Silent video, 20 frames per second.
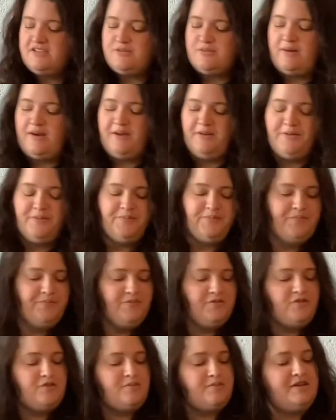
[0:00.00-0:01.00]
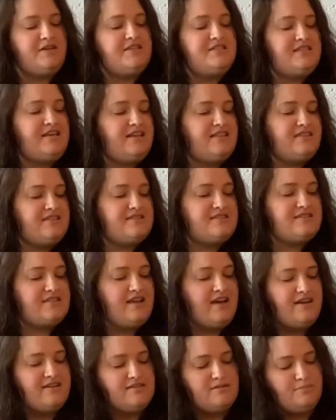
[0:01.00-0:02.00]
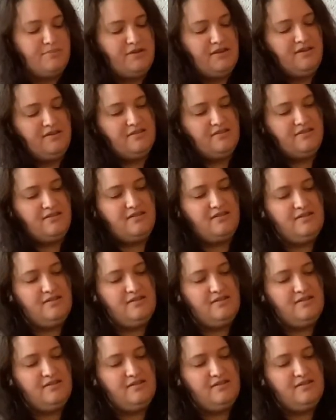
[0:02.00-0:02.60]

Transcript: well. So I'm going to take this last piece.